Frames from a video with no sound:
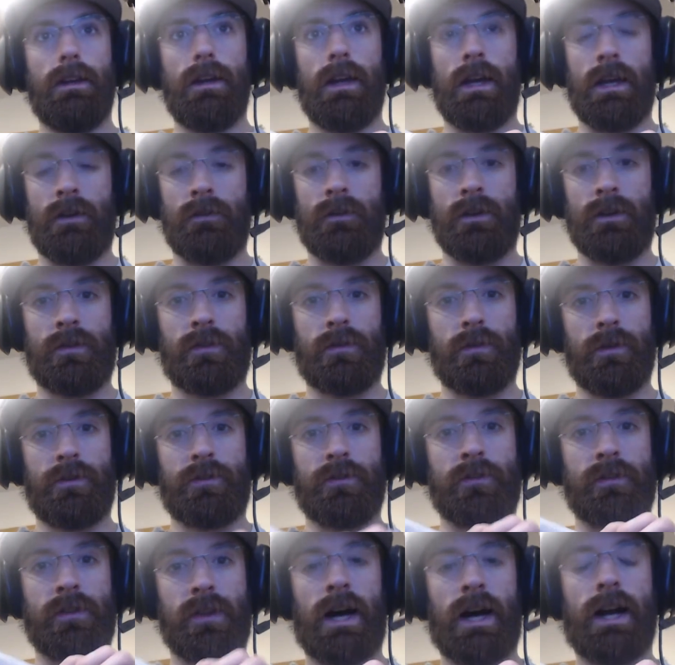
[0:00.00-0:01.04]
AV switch
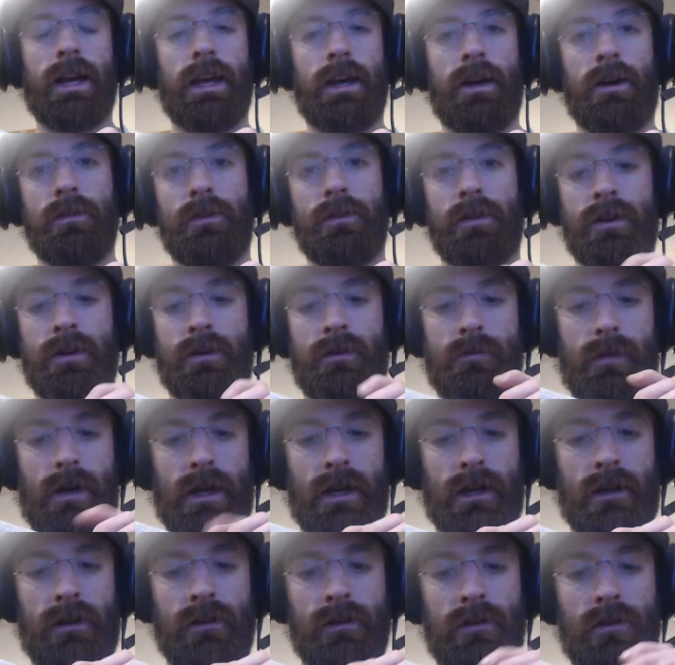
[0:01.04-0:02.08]
is not held in
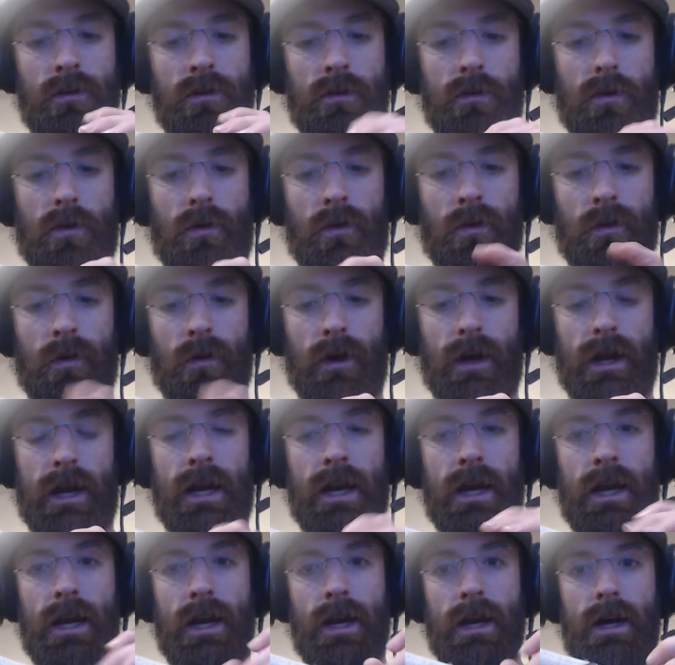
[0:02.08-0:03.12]
by glue or
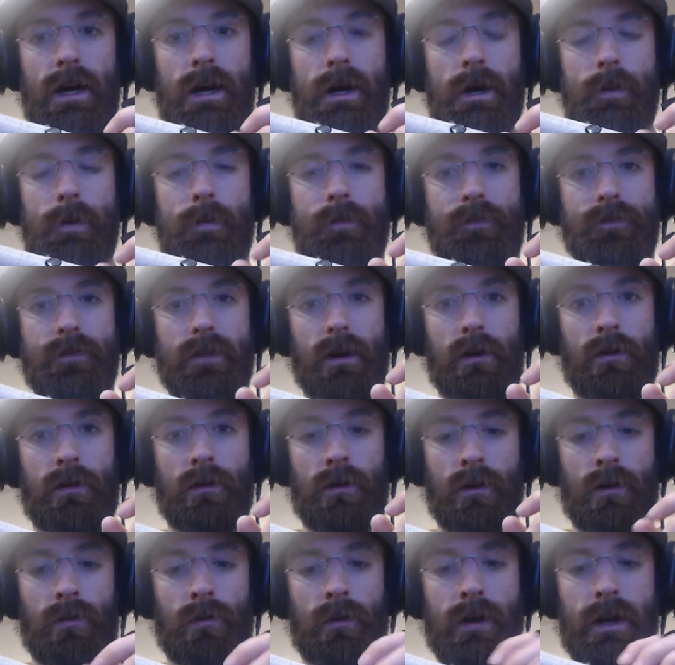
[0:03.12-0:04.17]
a
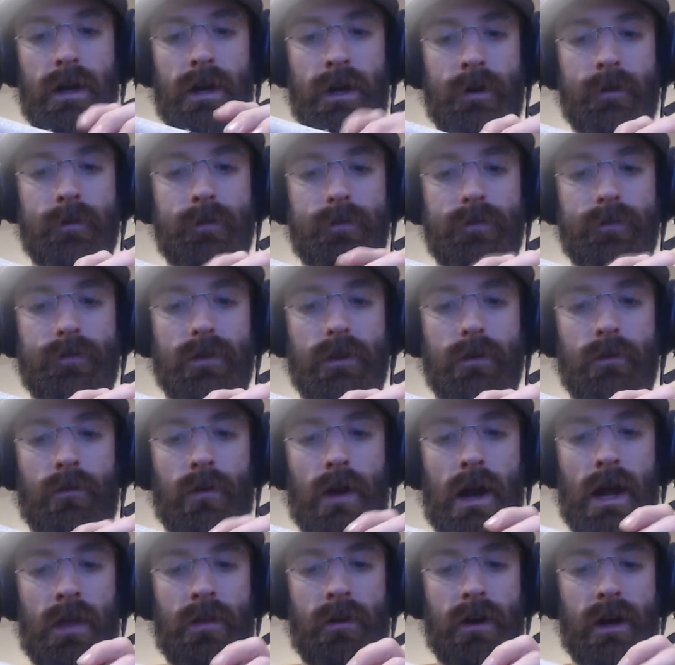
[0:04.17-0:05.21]
ring.
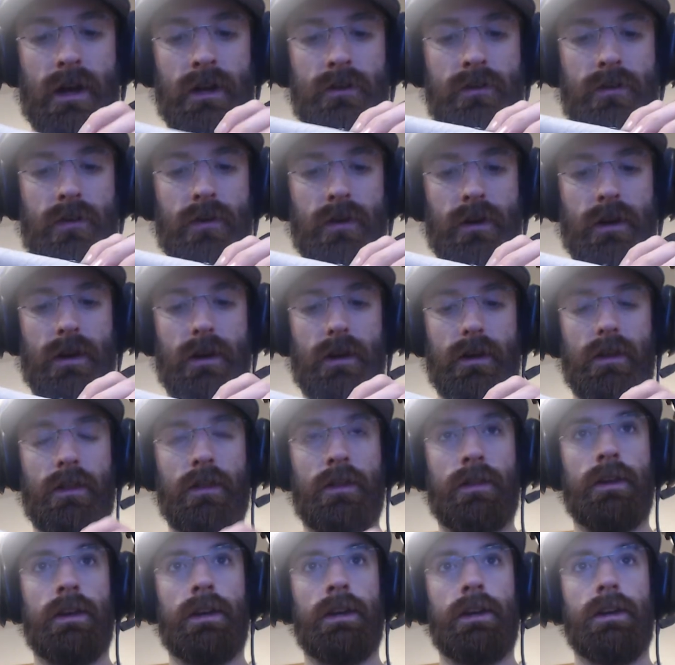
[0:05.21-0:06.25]
Rather, I took
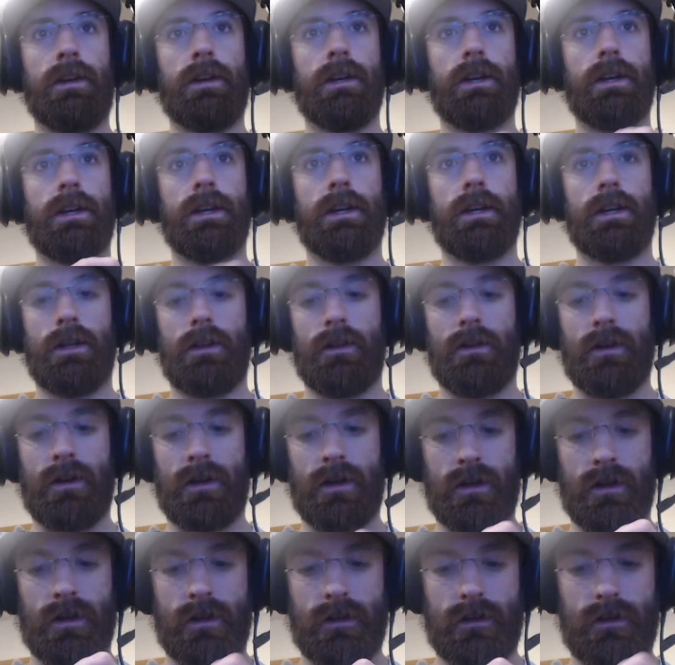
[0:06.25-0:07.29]
the
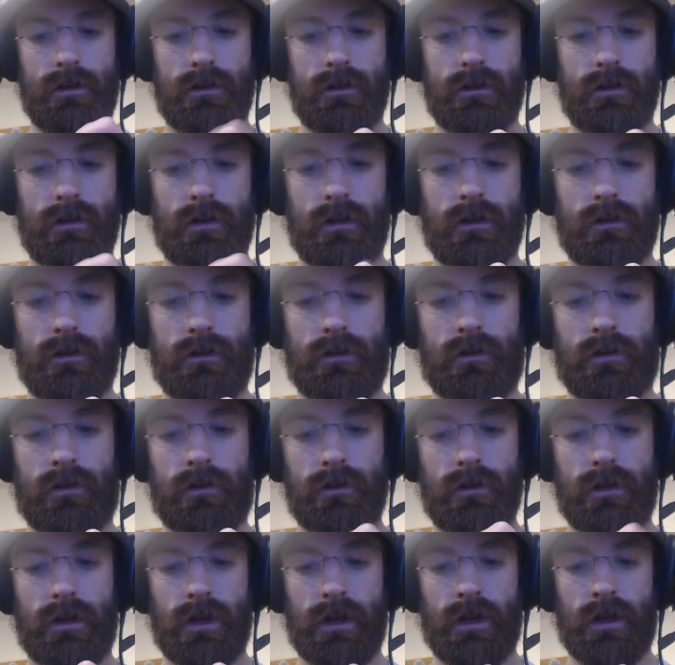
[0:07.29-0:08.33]

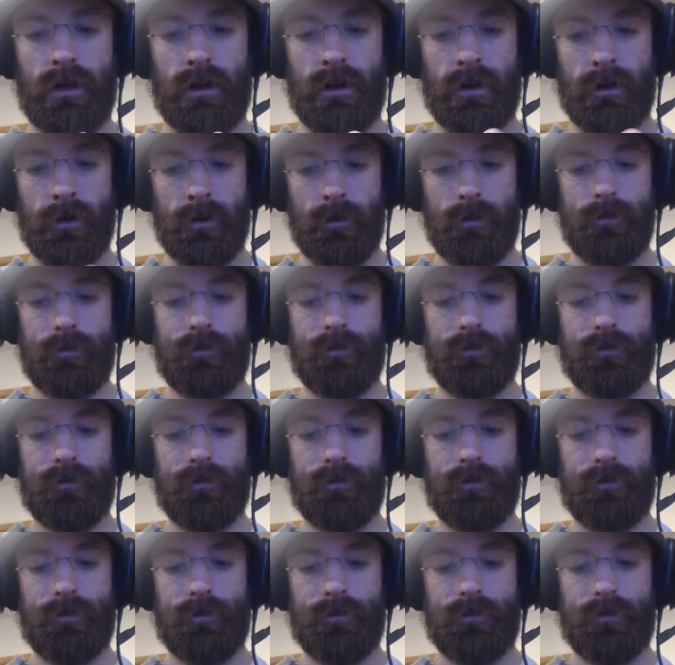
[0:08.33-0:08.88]
Tsuka here,